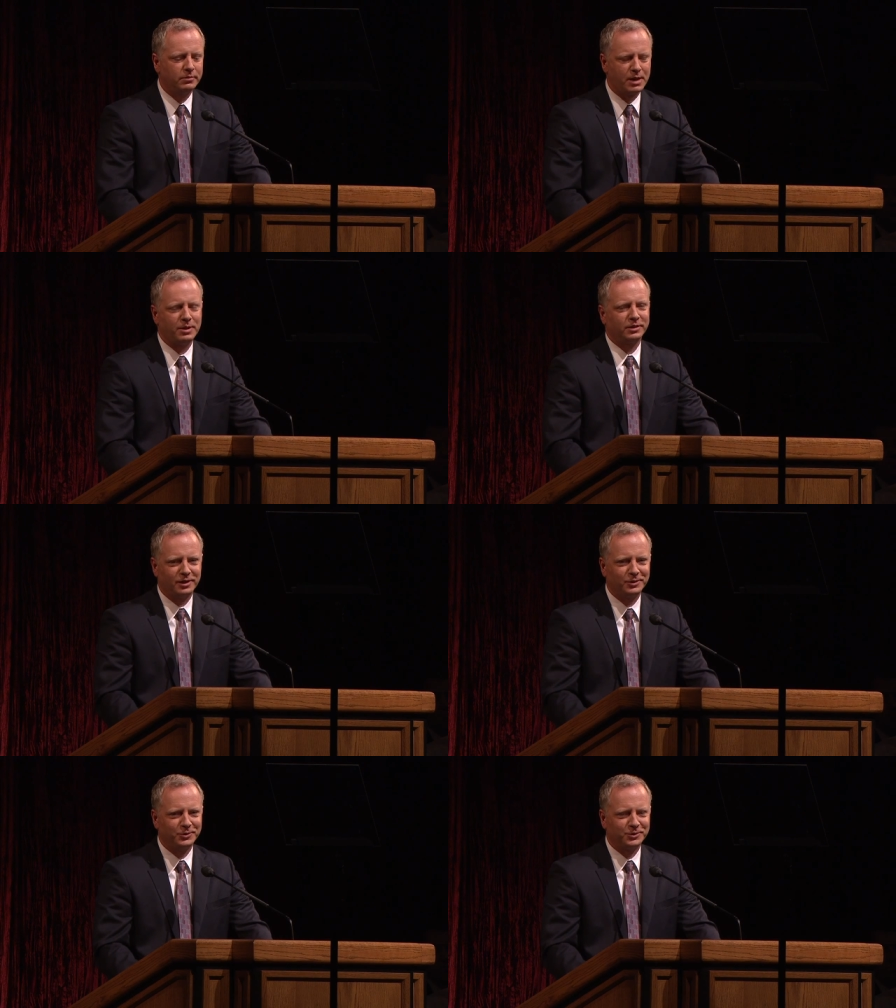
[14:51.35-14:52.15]
how about
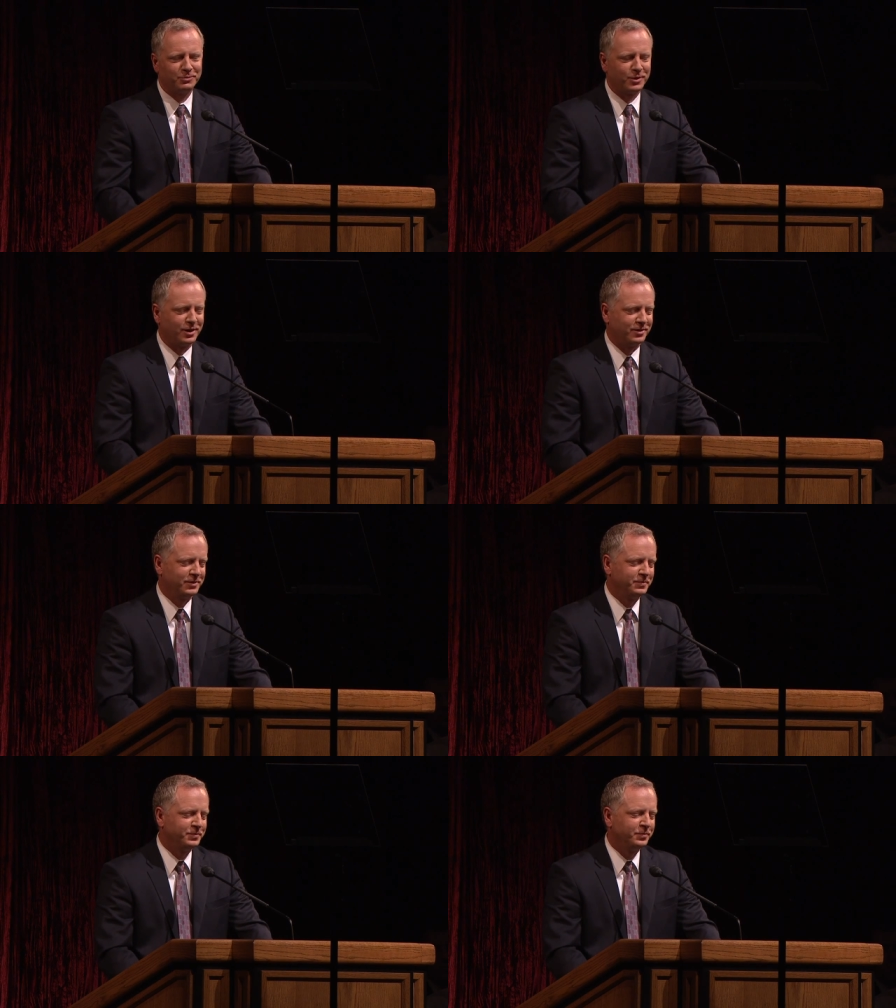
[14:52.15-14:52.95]
that closing prayer?
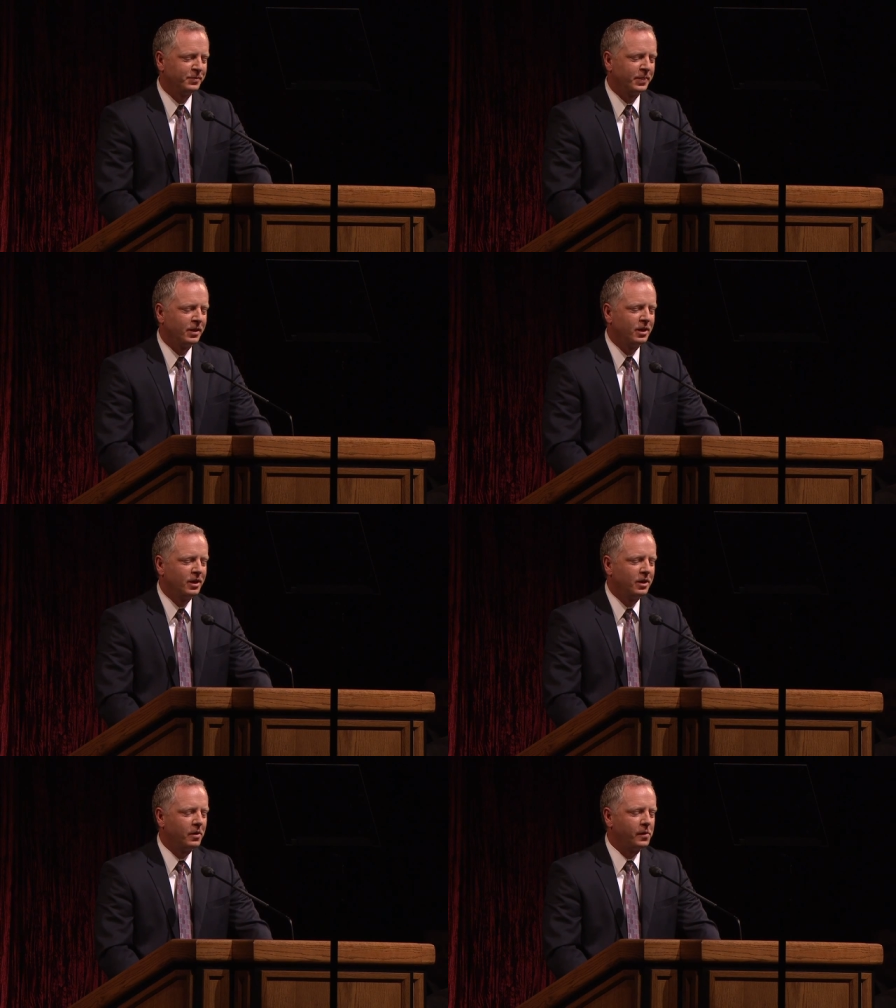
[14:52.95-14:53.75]

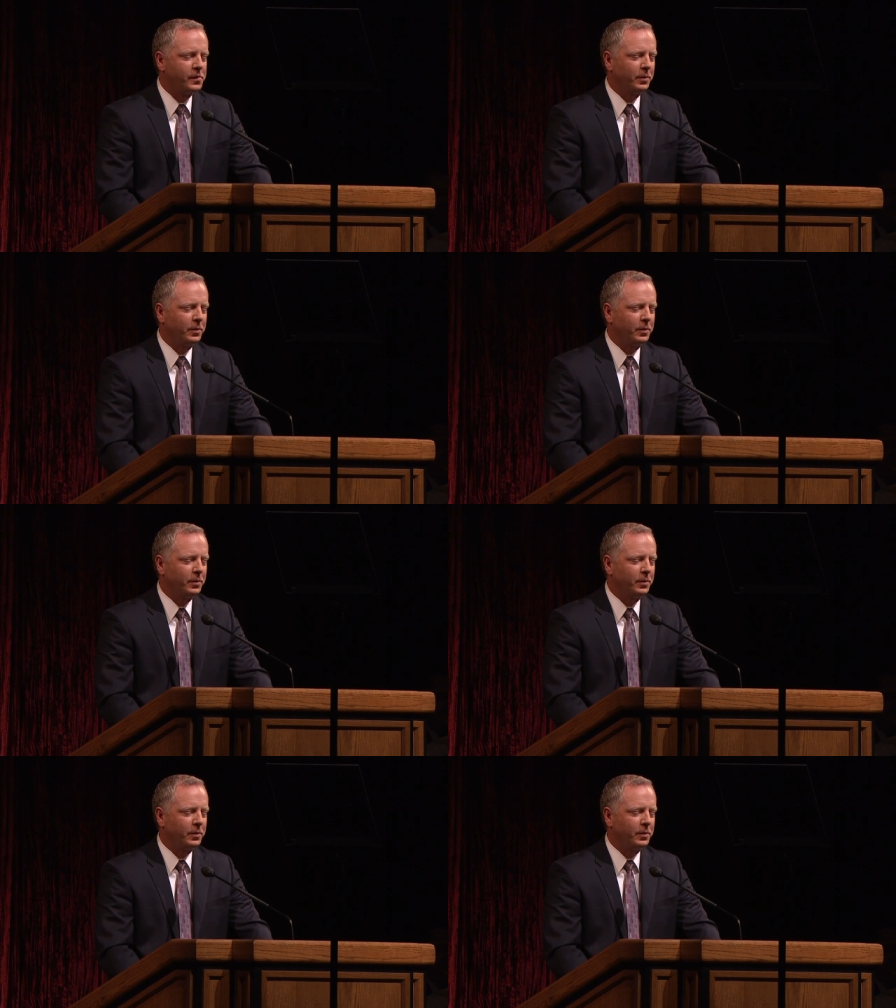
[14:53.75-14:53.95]
Uh,